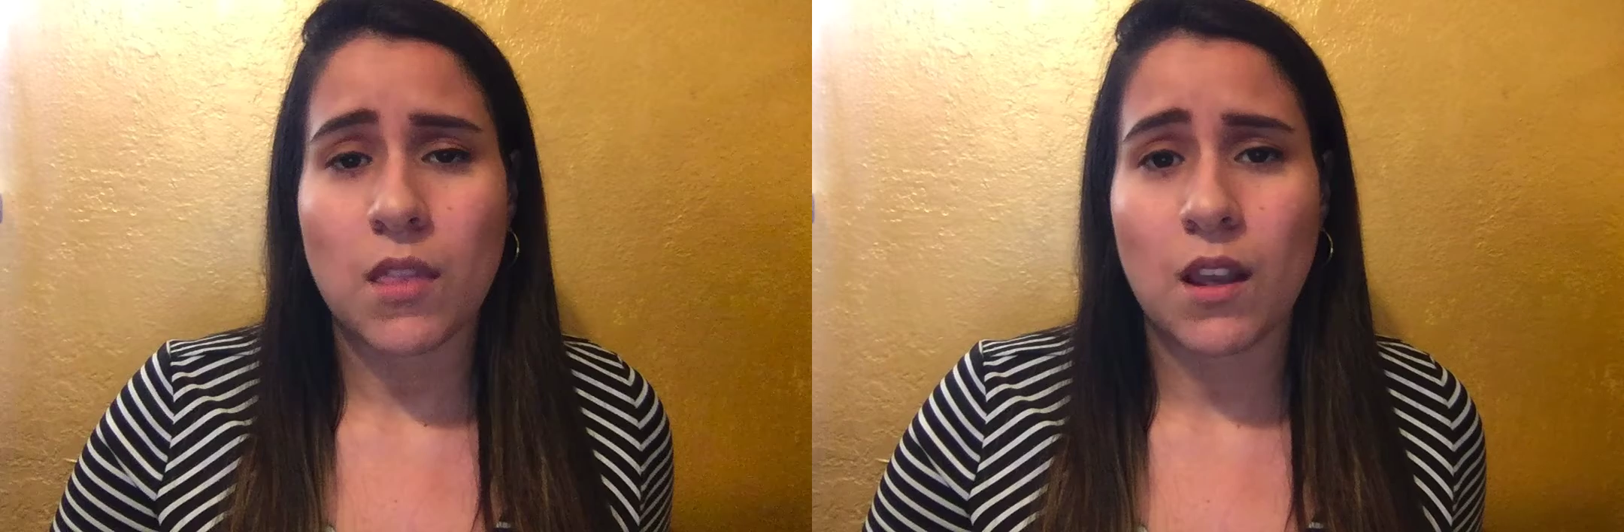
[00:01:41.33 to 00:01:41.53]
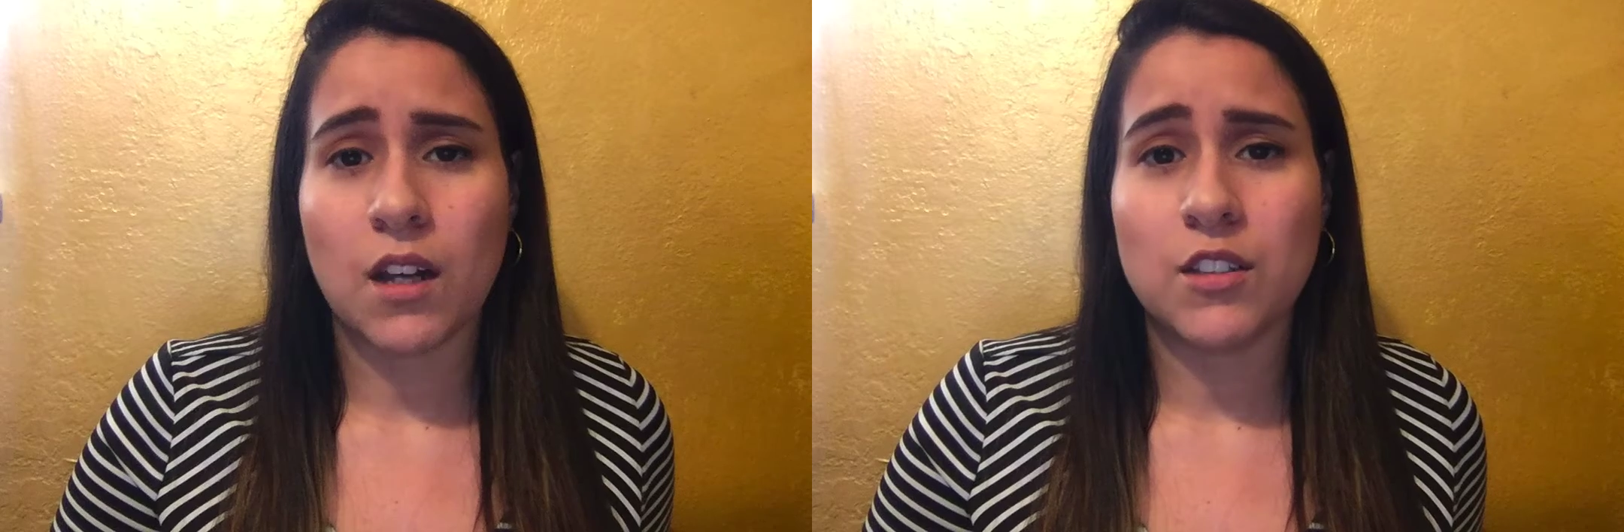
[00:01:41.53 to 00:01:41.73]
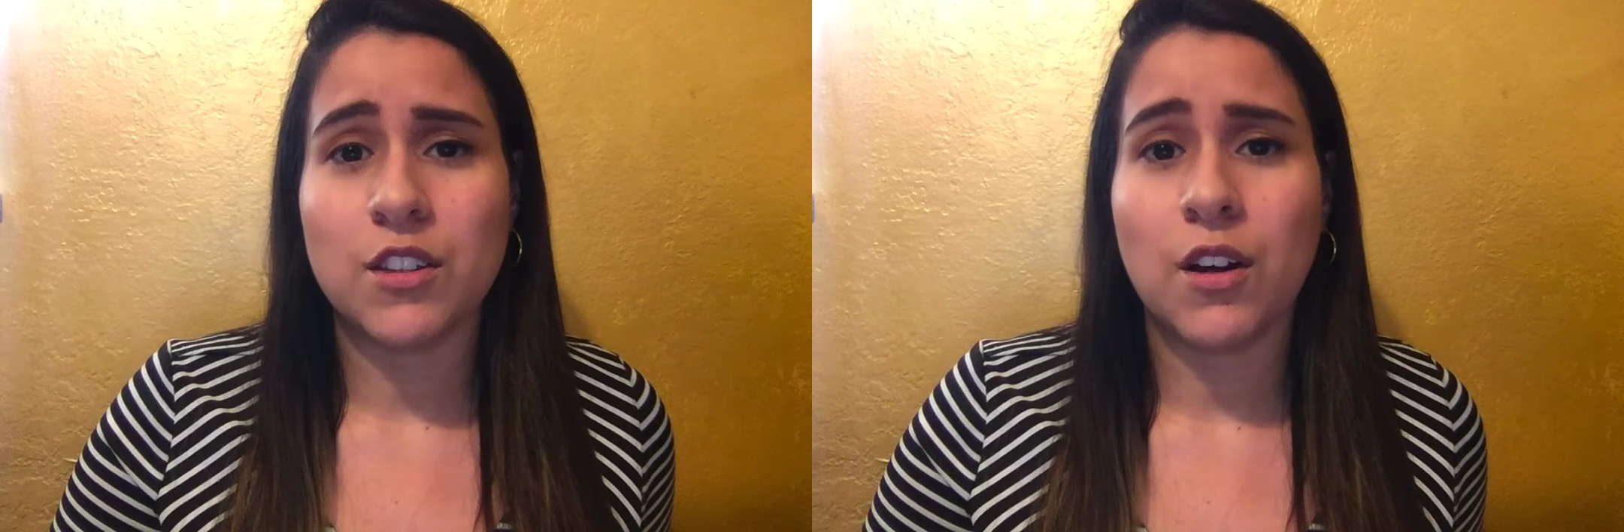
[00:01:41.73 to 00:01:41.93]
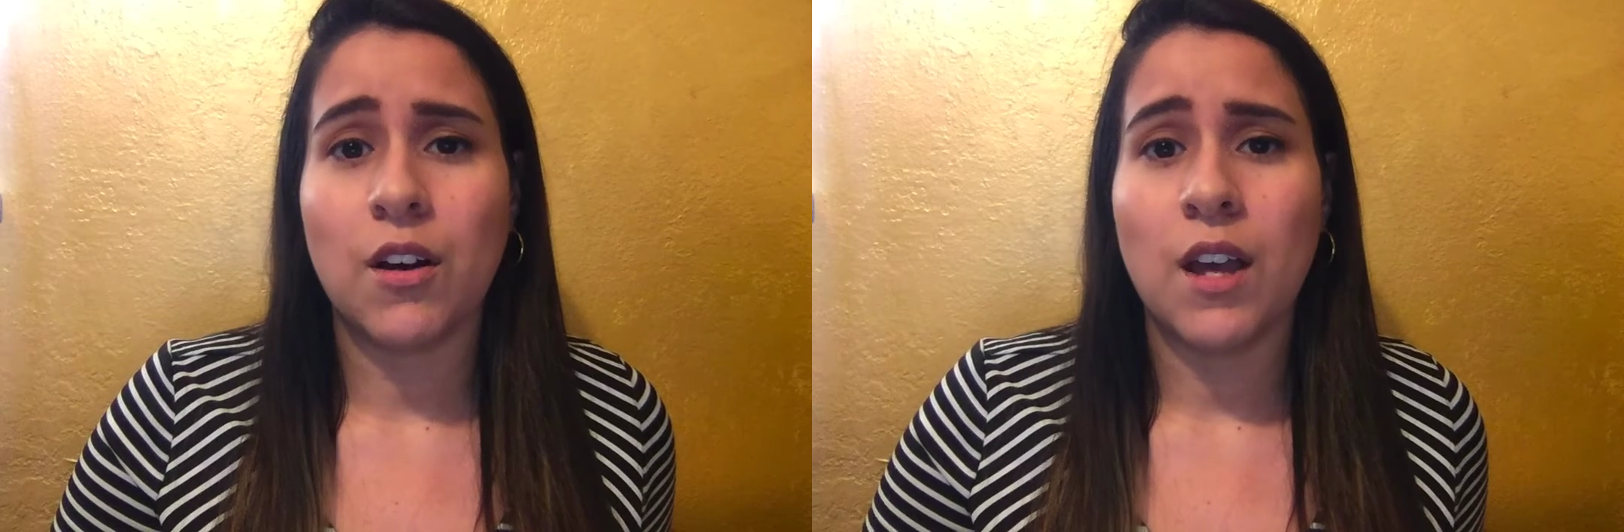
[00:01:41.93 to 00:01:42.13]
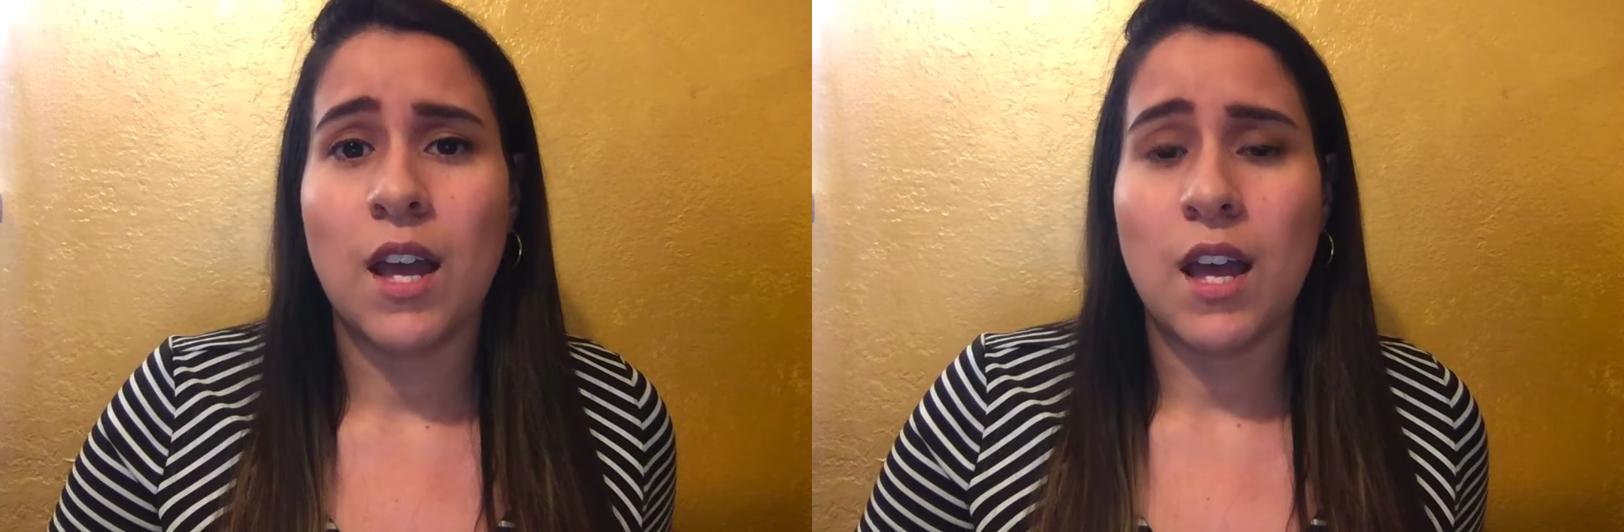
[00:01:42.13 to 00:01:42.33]
Although
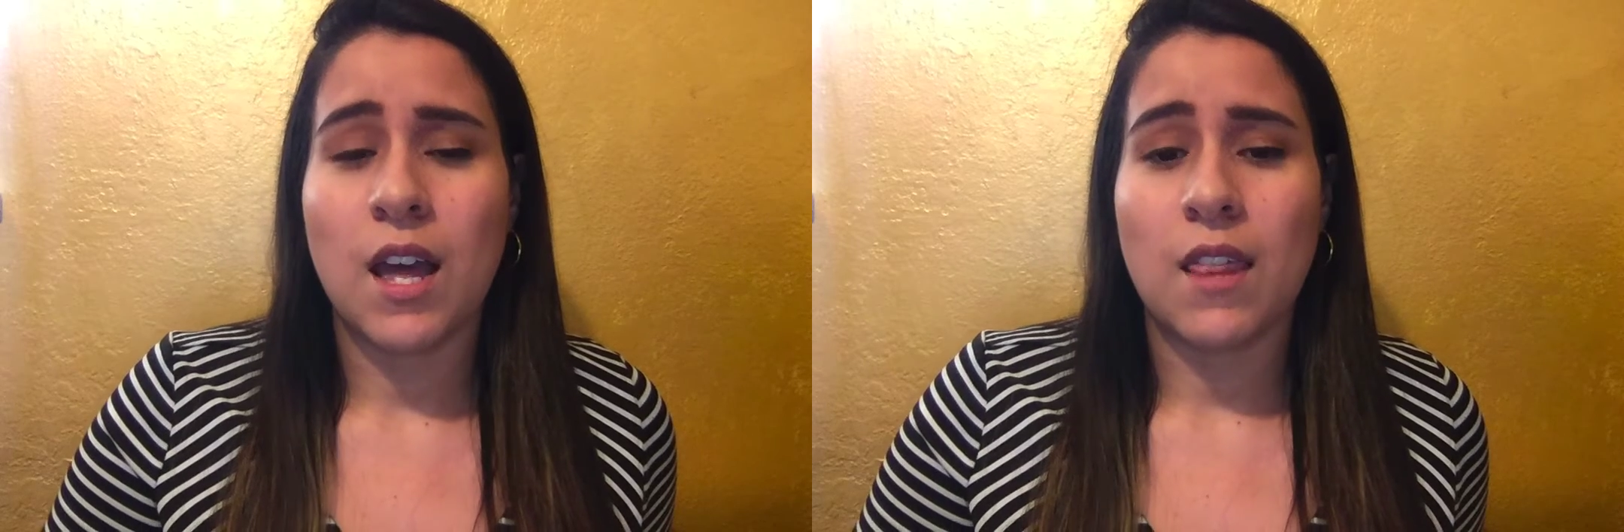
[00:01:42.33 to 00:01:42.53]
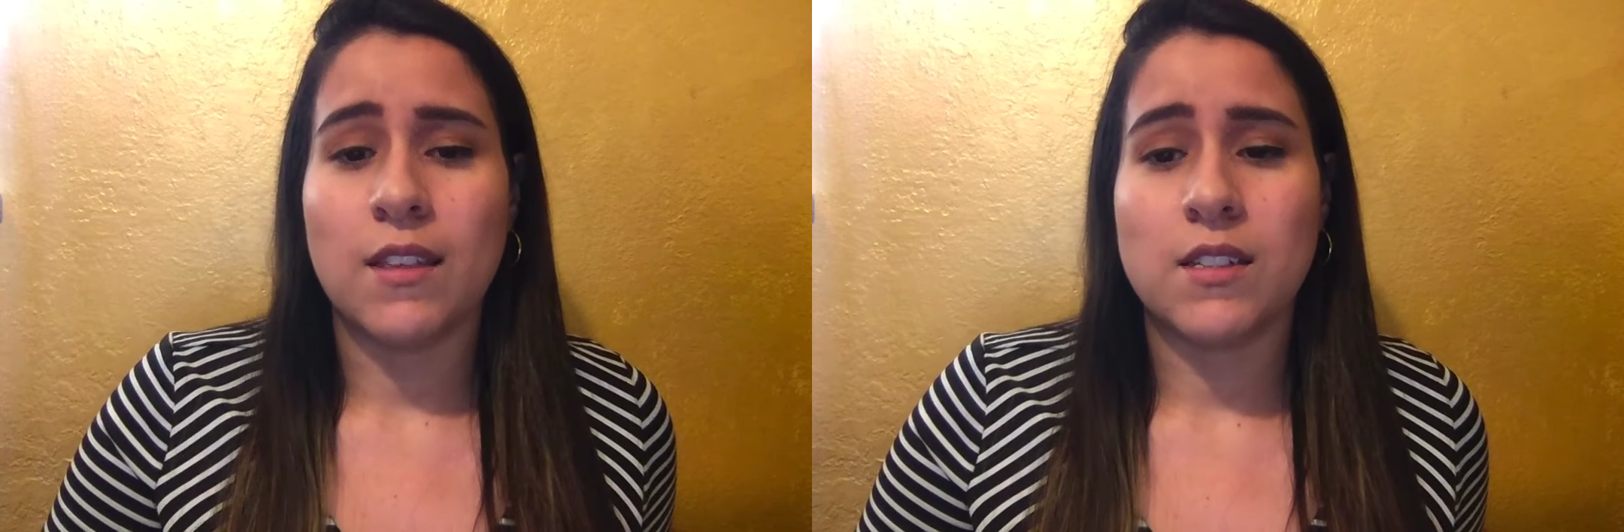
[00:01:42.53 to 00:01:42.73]
the